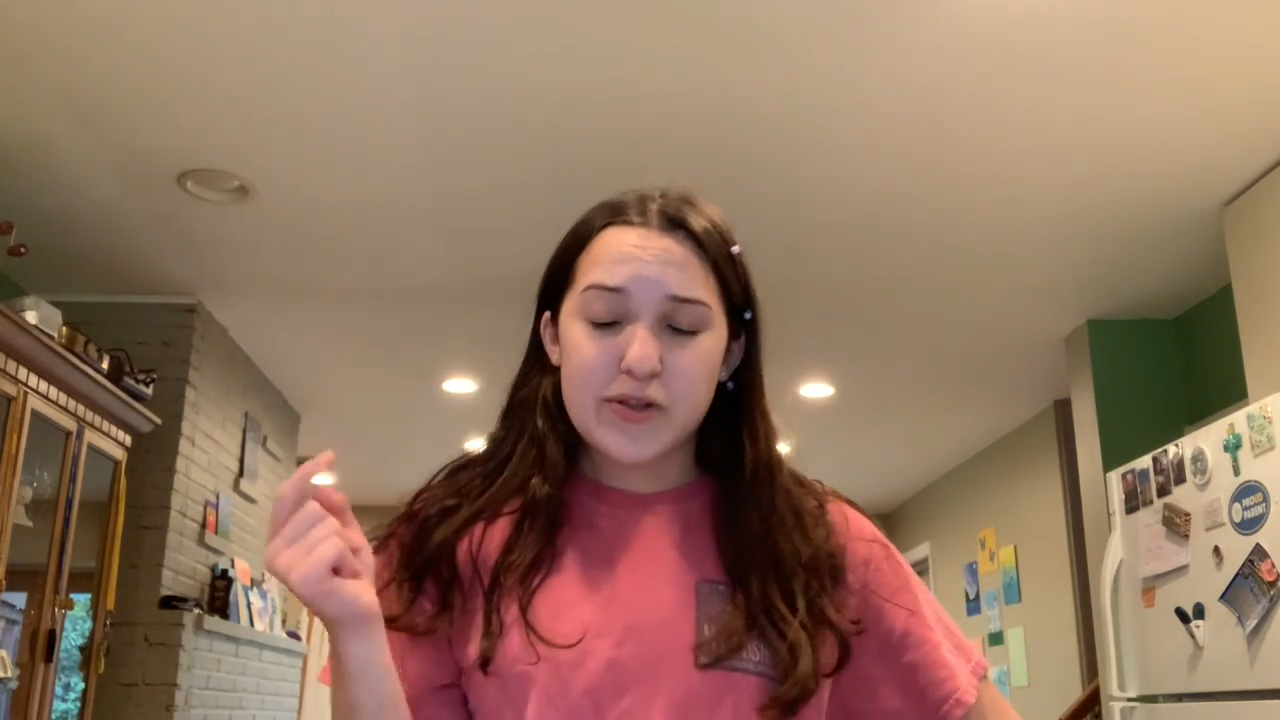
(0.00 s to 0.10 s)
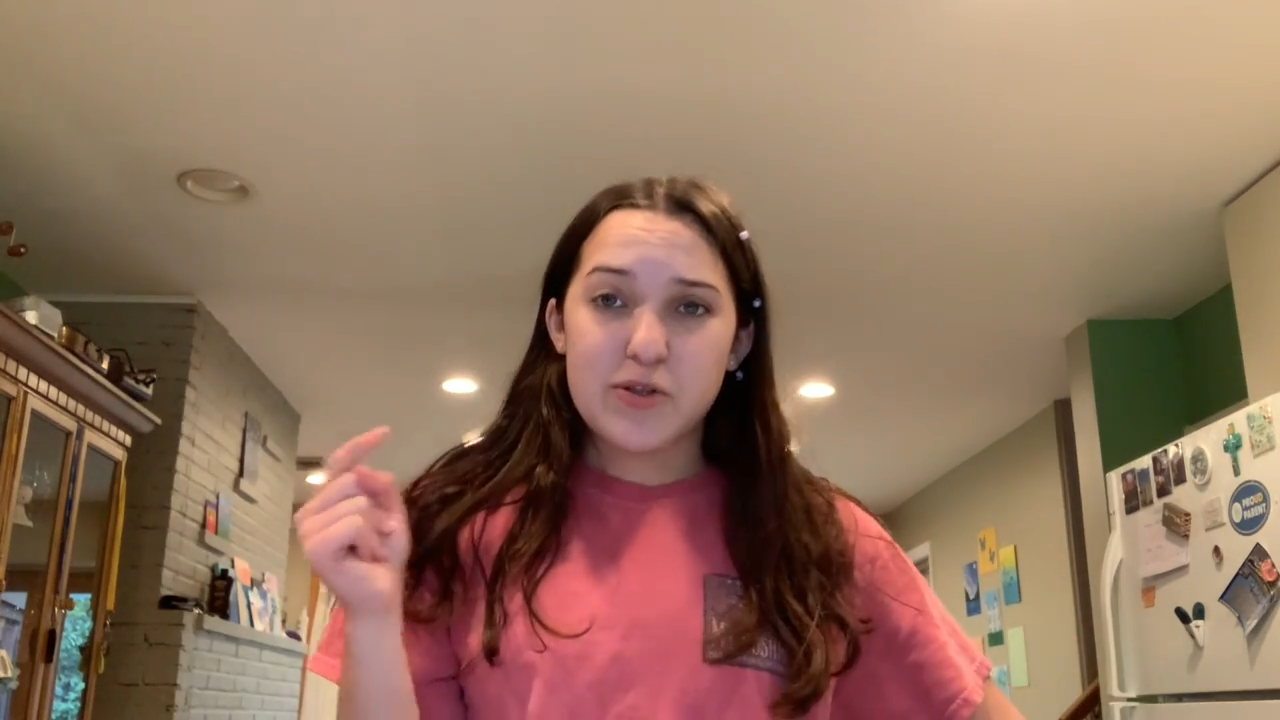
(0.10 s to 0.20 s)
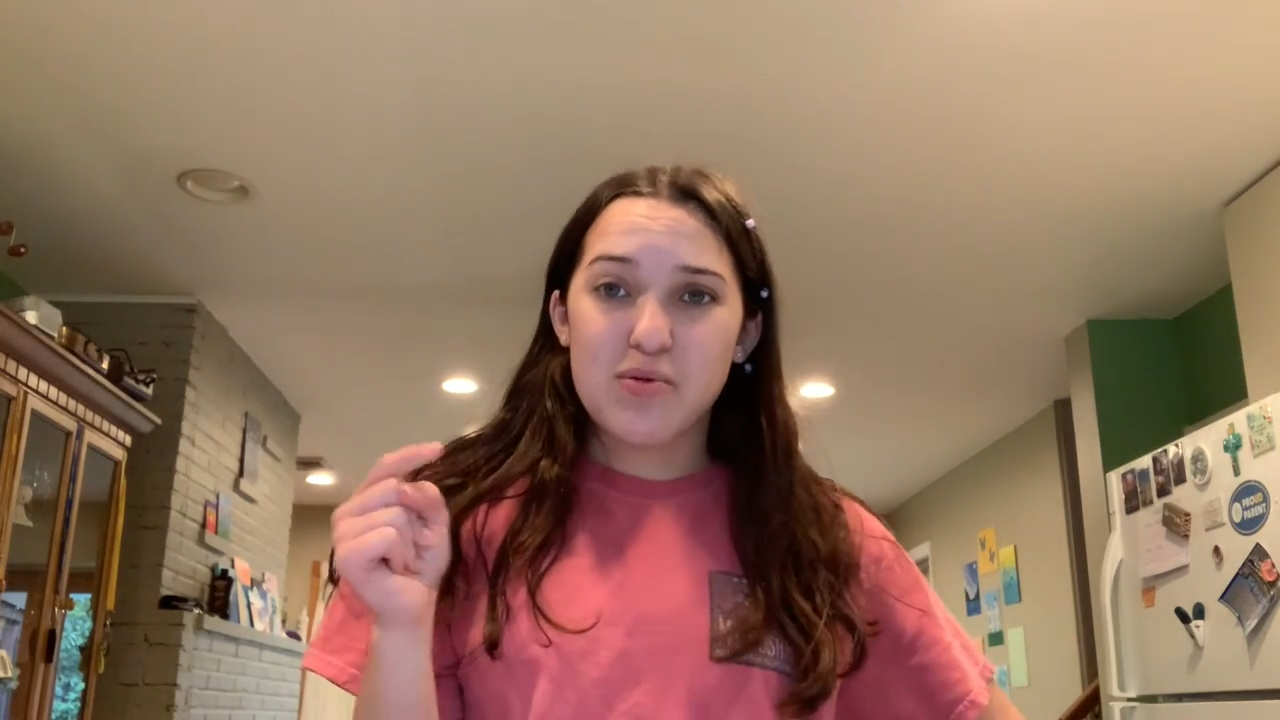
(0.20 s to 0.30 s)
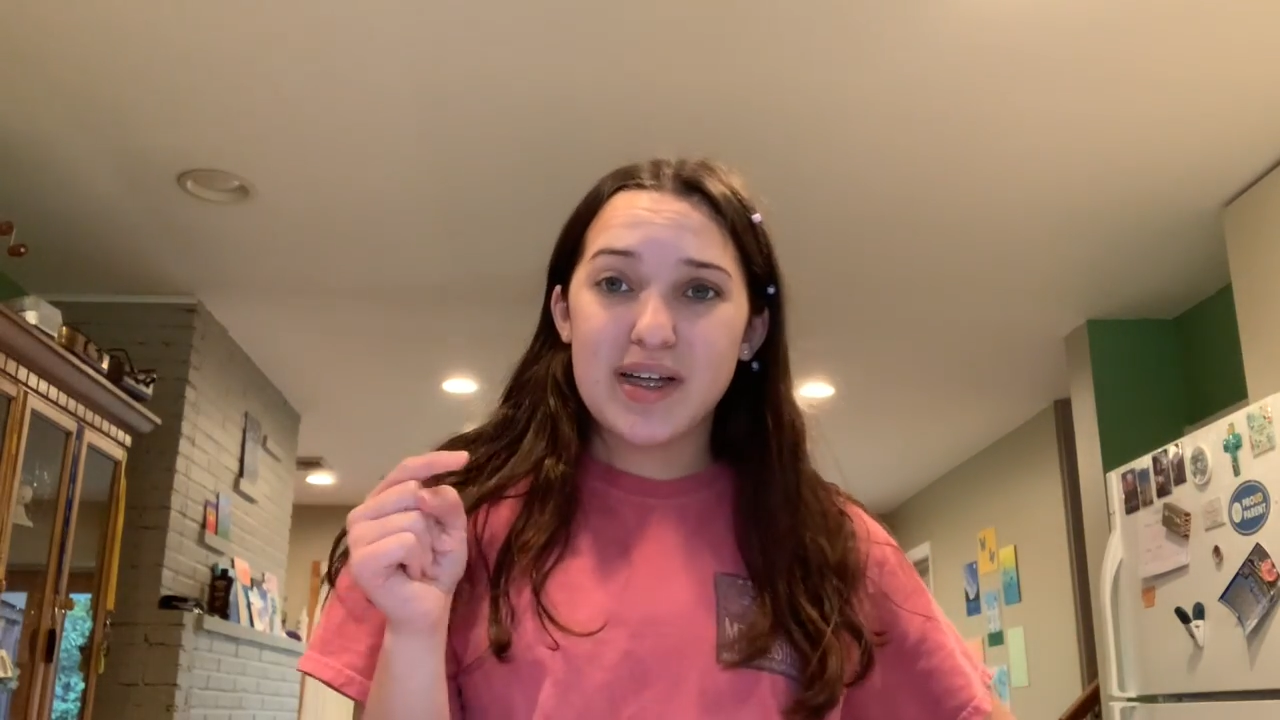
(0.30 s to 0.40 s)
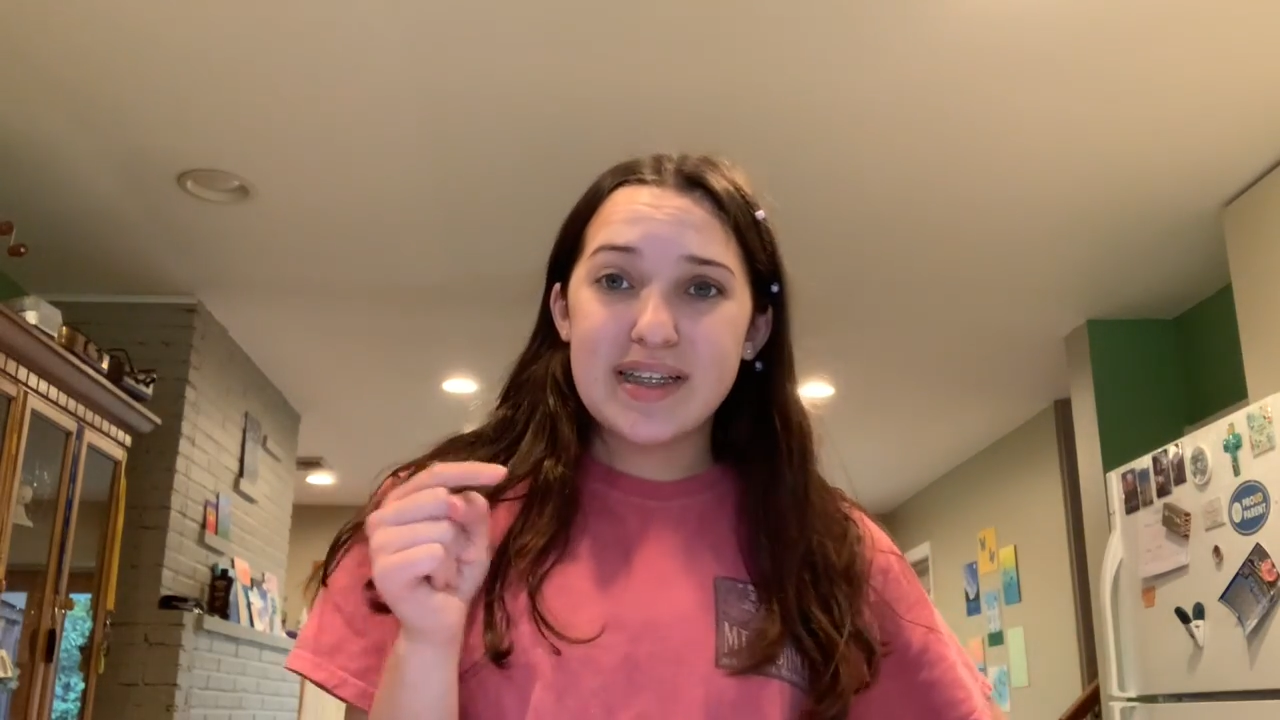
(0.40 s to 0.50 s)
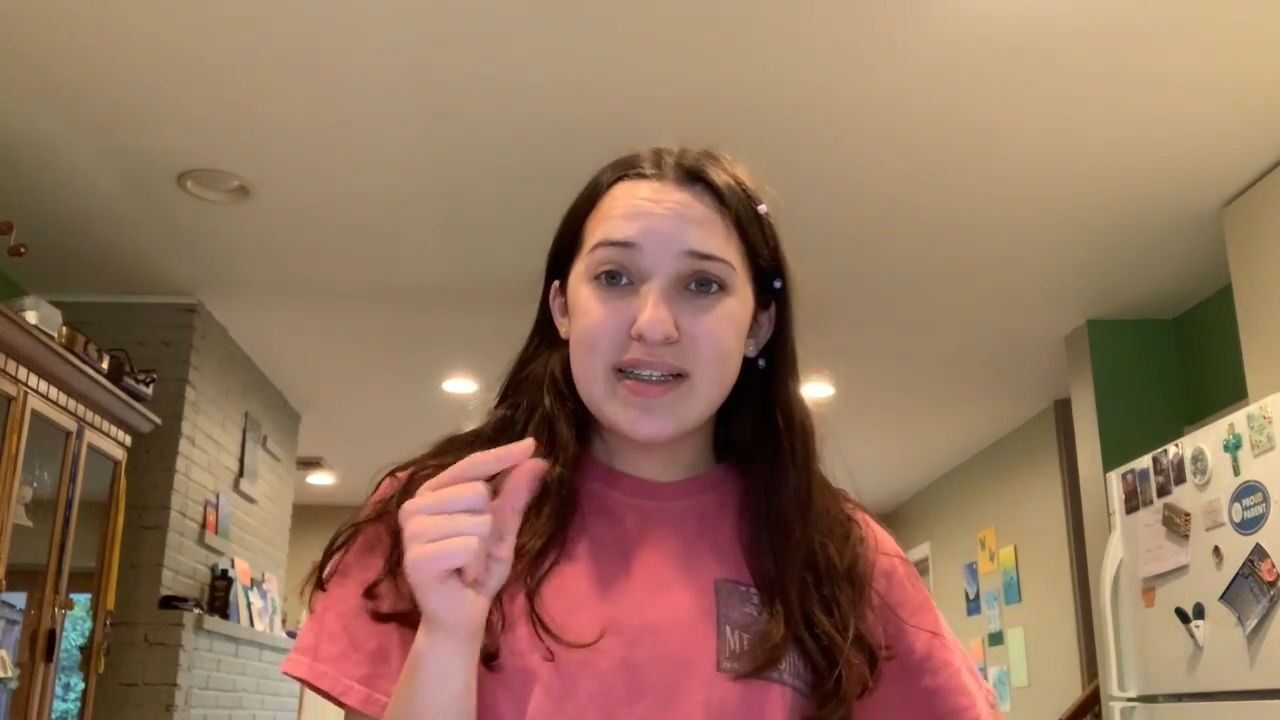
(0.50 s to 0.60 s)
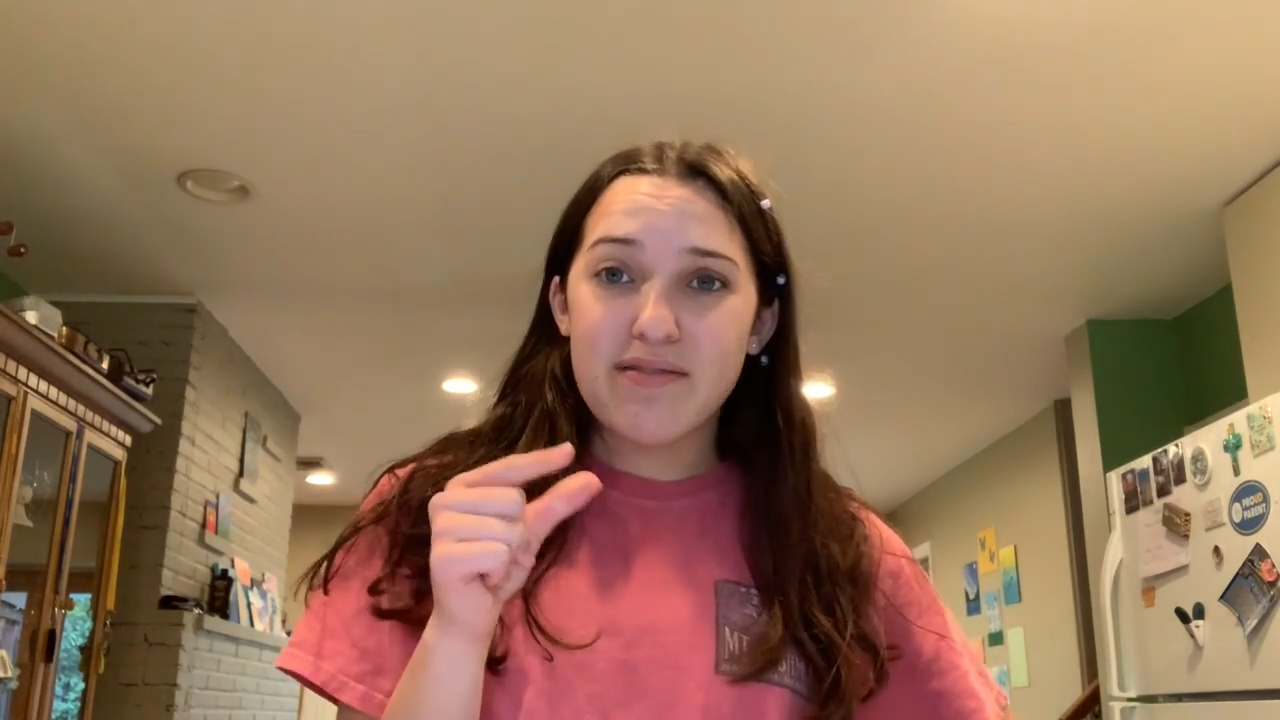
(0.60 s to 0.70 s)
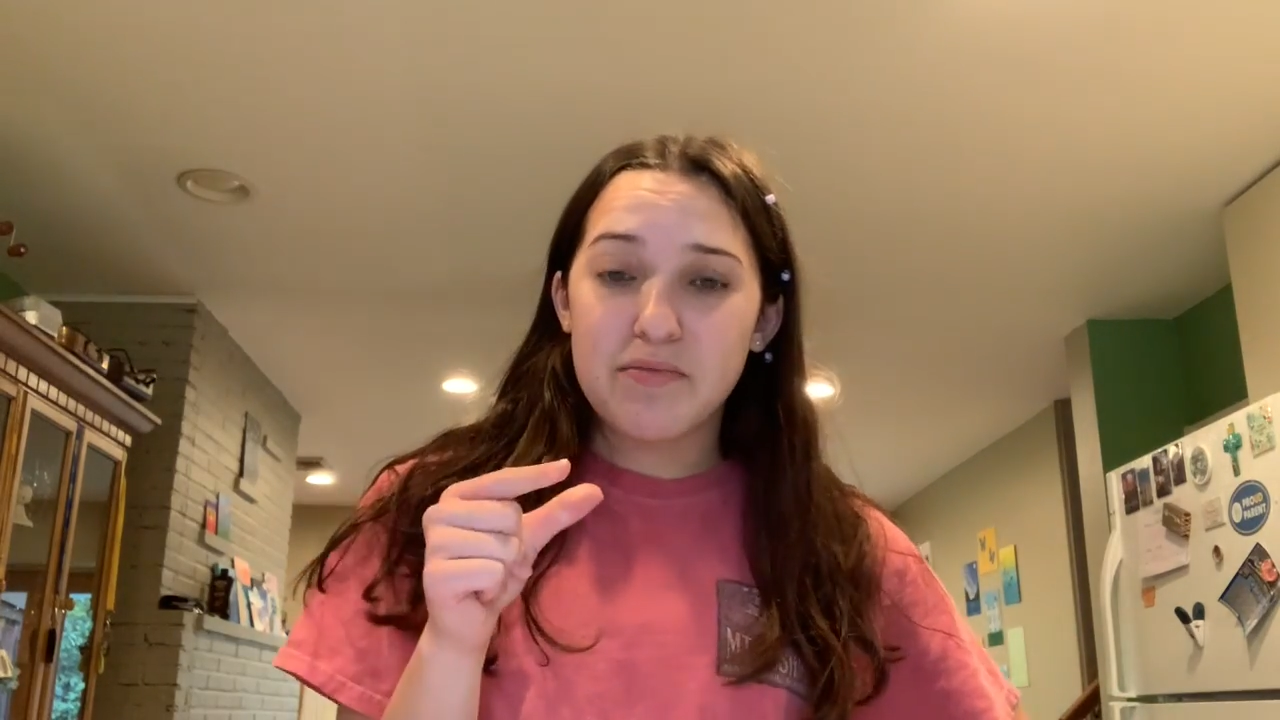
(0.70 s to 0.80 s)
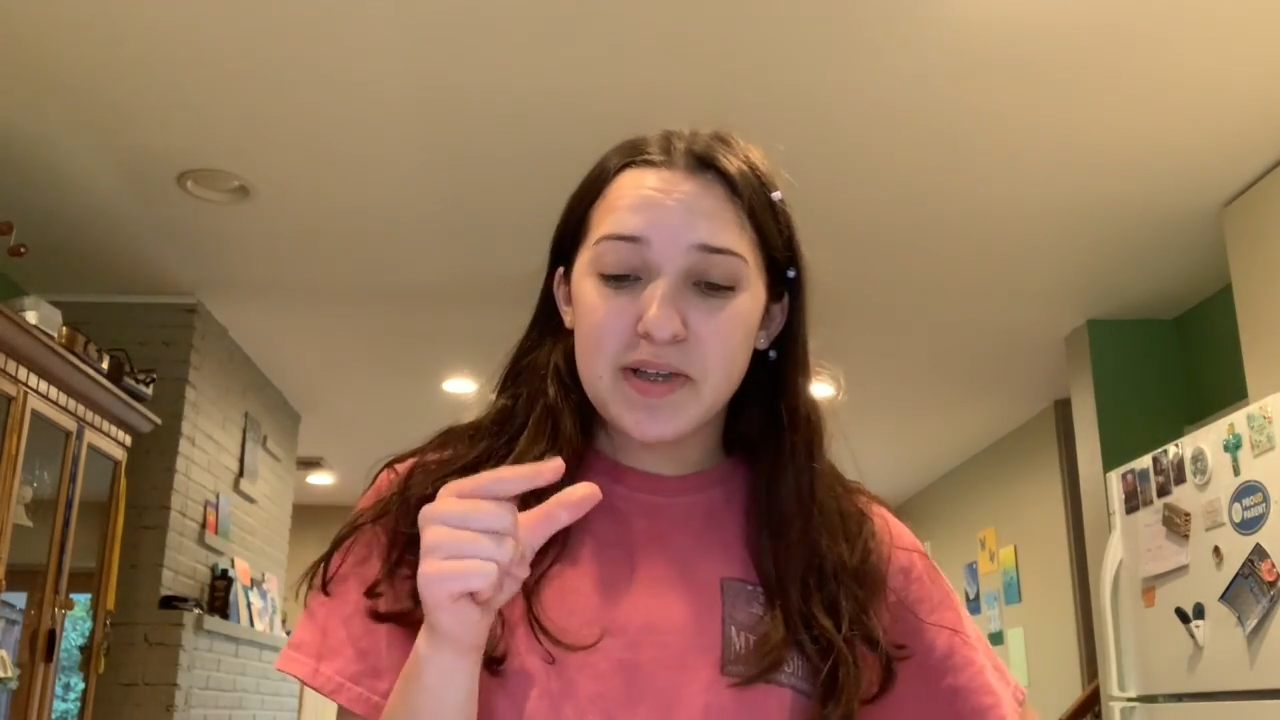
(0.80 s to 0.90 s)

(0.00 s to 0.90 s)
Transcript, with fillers: 27